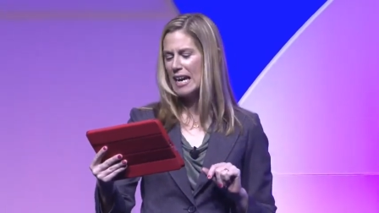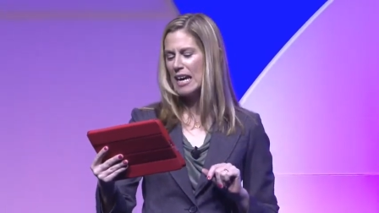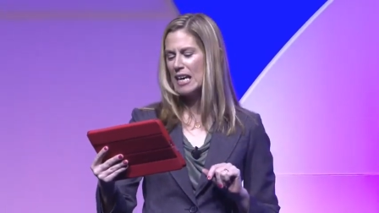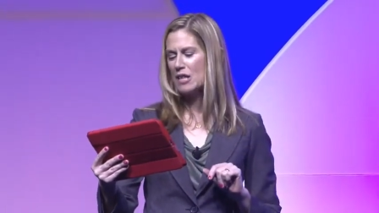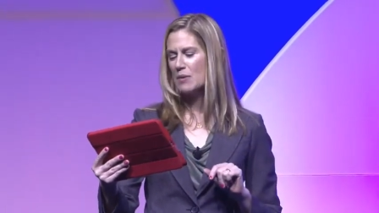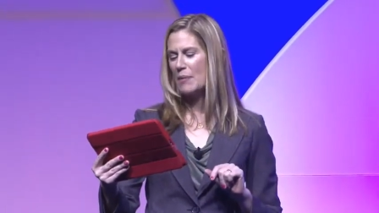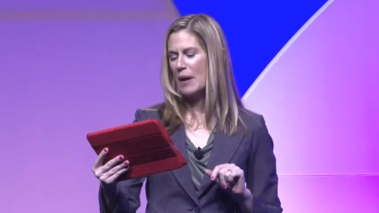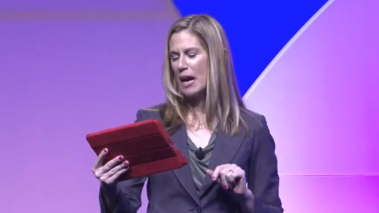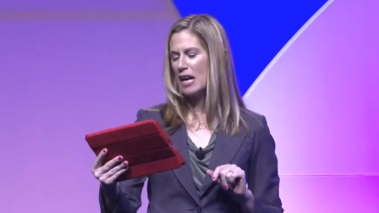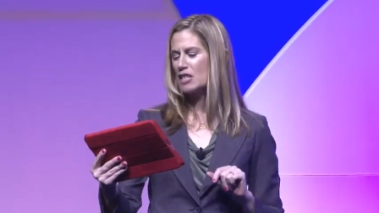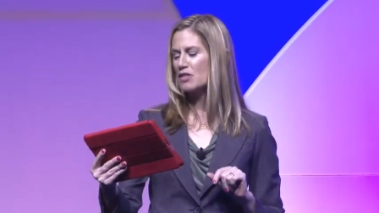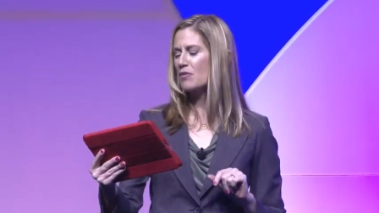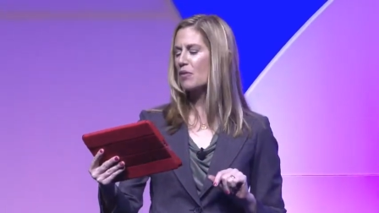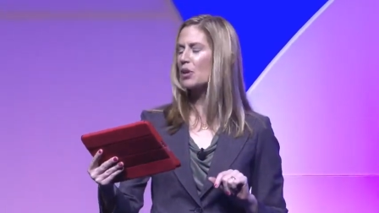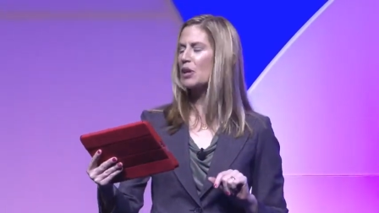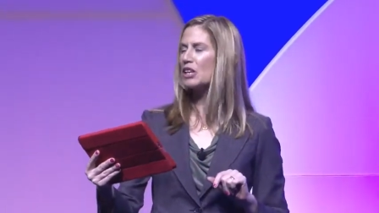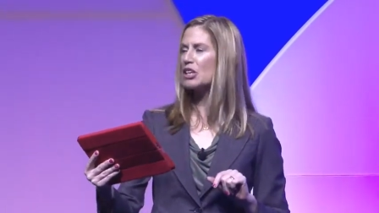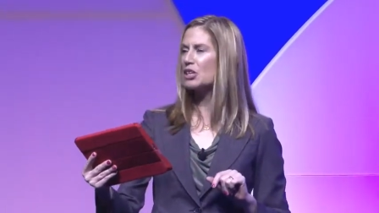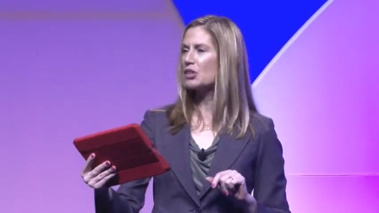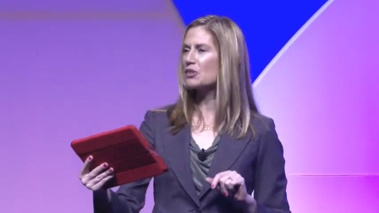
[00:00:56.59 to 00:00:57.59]
In the past
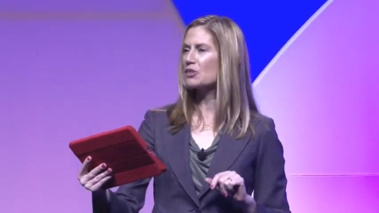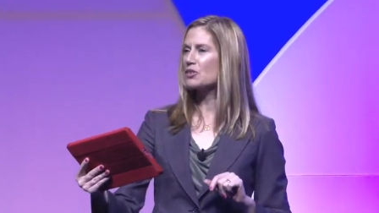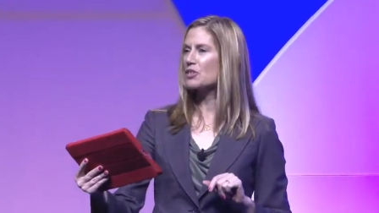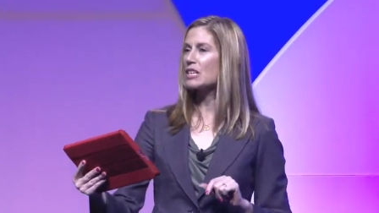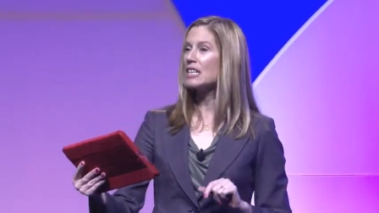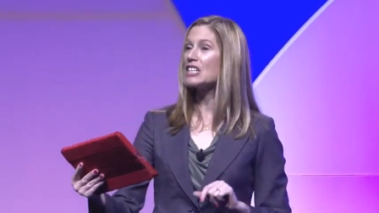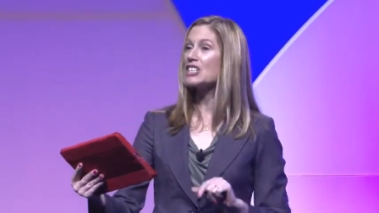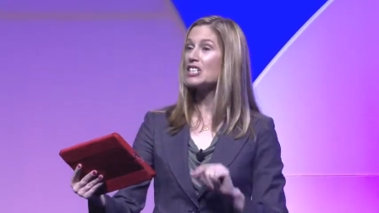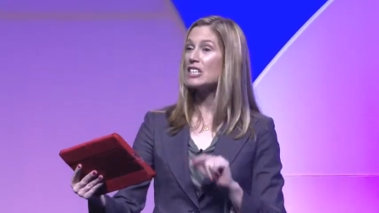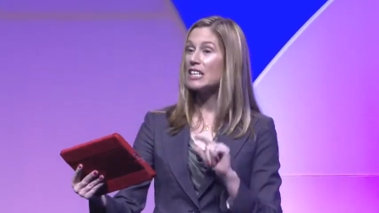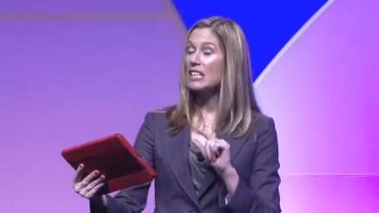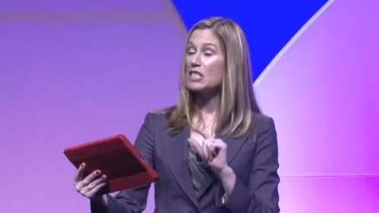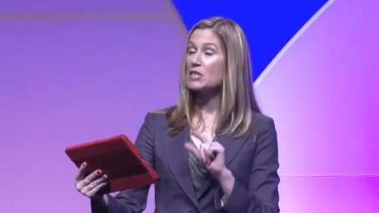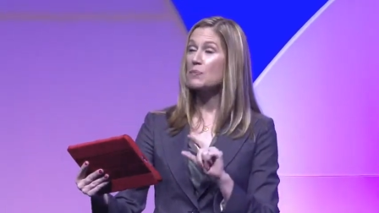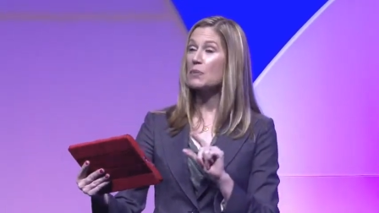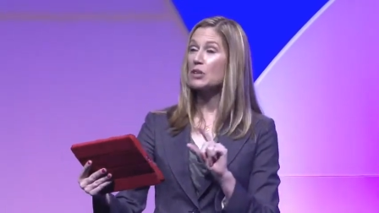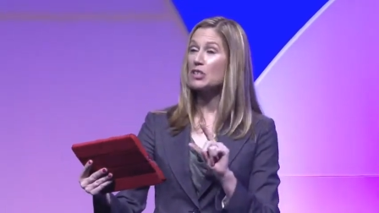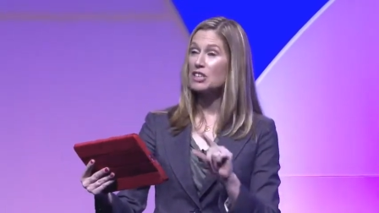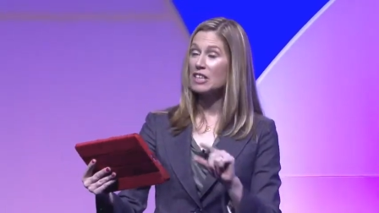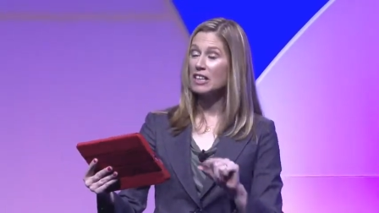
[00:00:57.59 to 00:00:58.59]
four years, she has
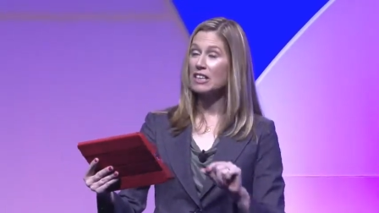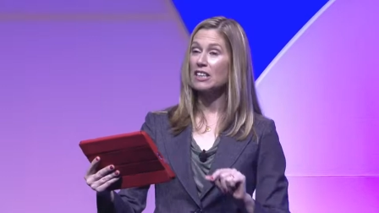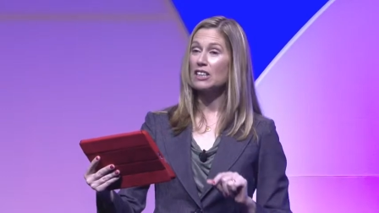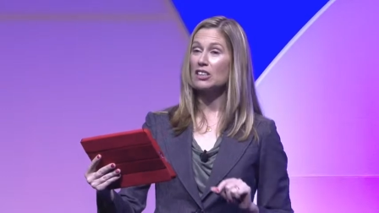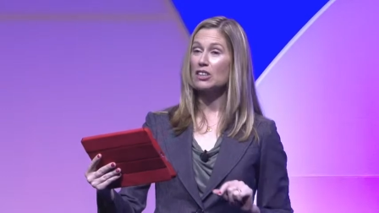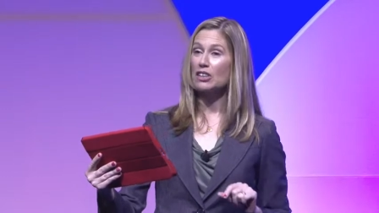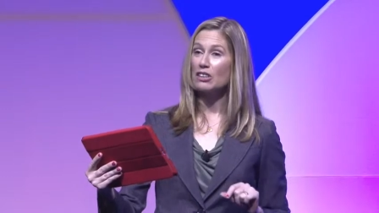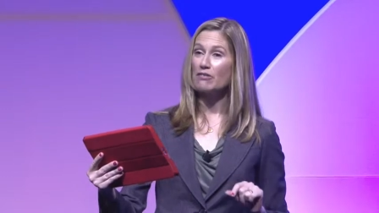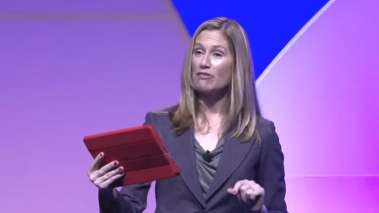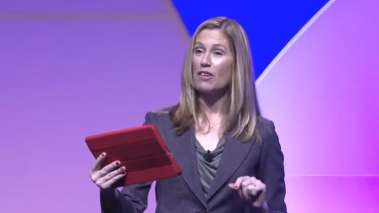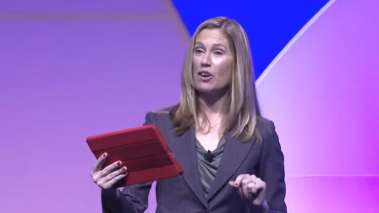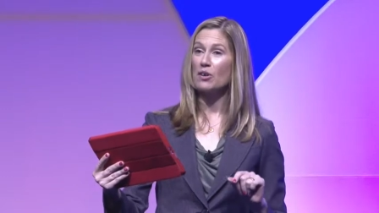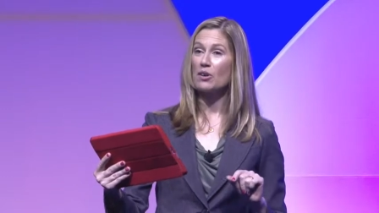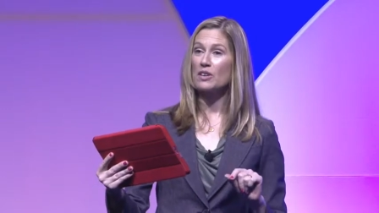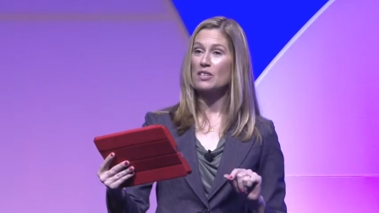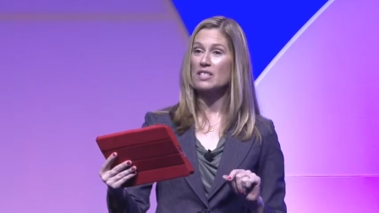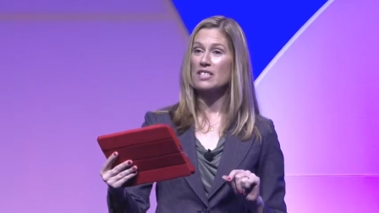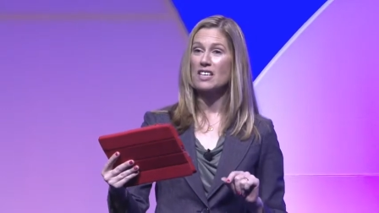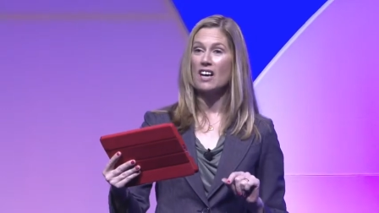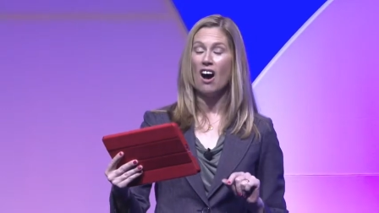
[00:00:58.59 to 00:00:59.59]
particularly
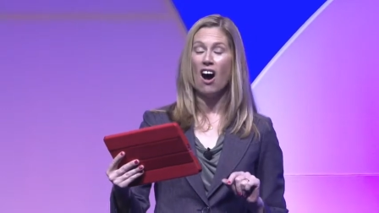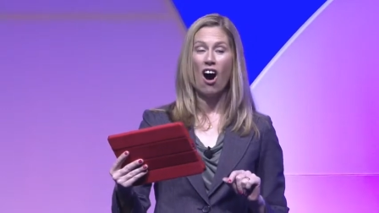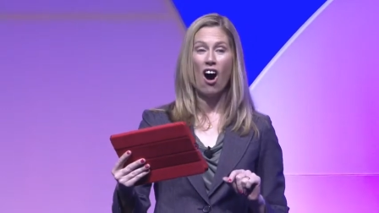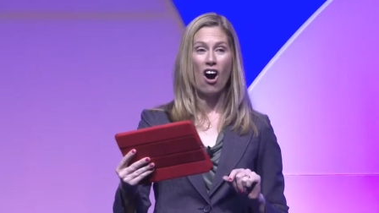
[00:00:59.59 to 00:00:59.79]
focused